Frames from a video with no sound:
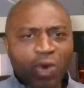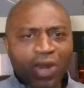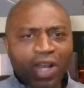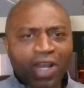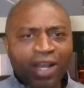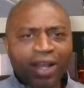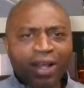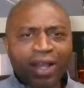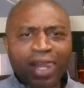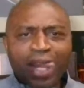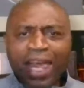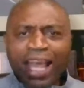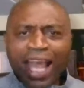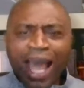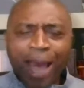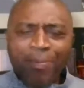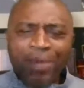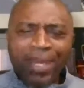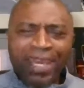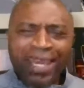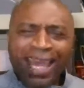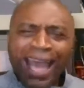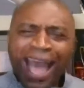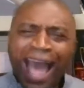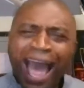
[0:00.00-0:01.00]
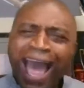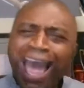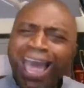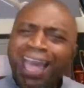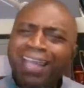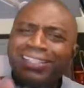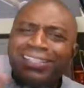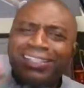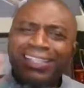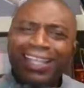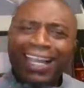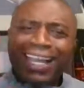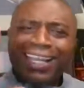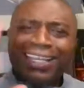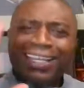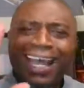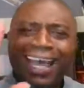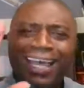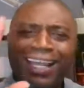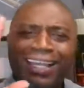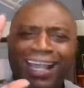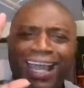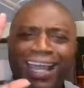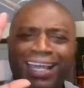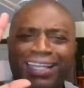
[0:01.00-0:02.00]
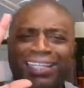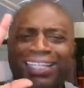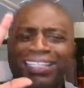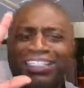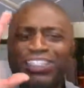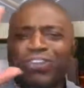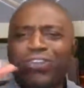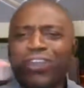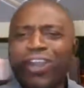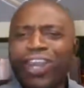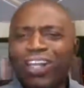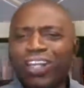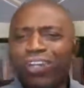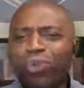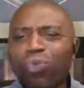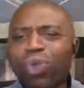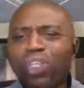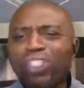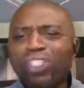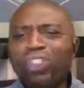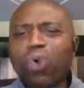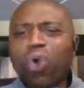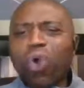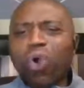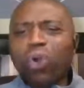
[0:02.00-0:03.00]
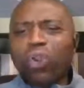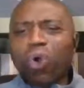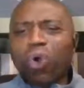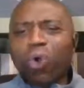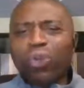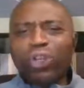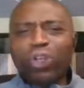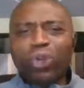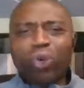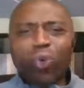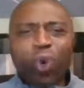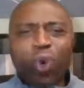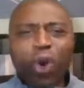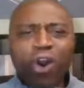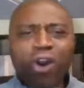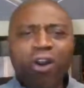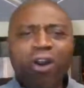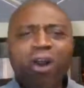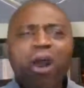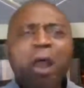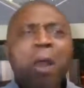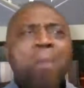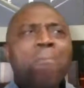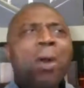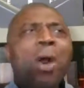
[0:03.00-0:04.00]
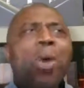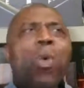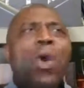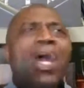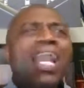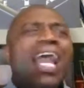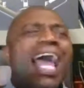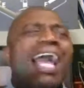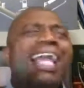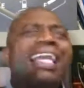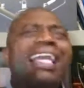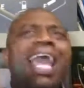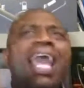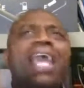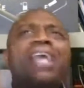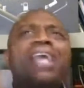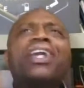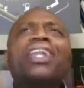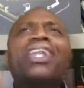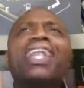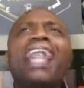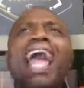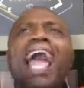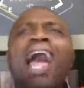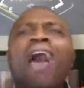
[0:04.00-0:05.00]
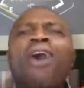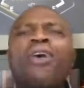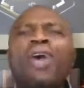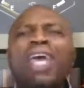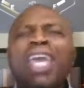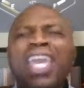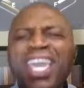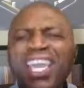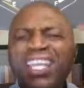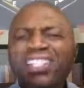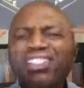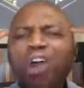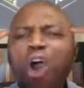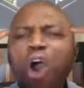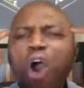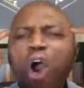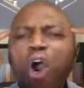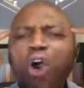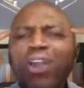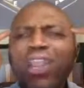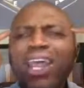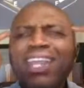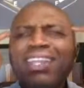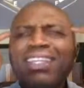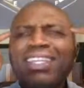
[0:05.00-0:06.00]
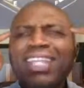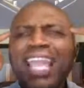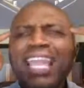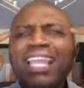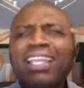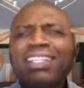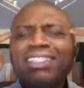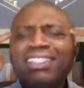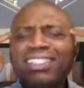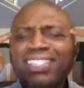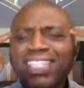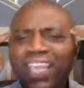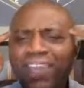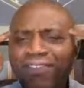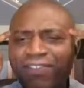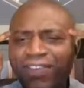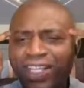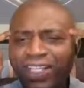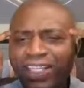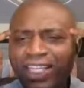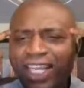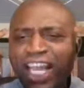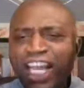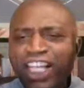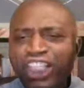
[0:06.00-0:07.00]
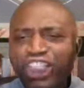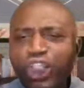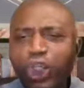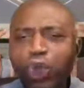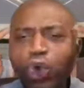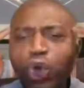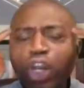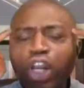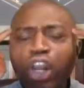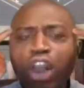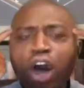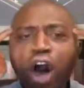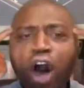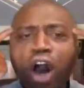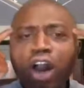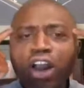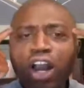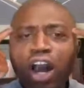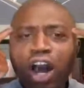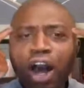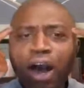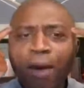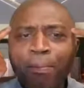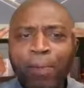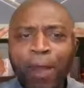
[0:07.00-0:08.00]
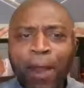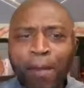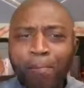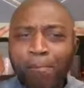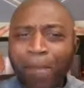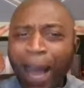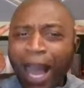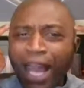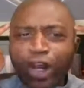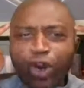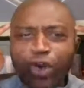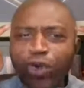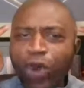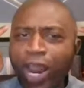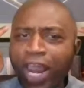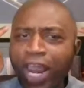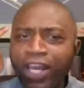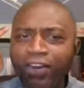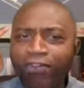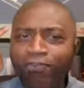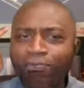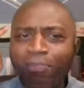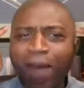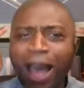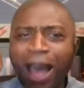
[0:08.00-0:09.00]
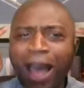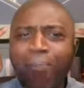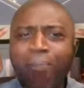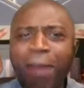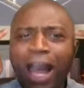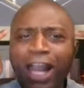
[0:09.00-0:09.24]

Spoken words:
Well, I mean, I ain't saying like discrediting what's going on in the world, but what I can't allow is all that negativity to clog up my creative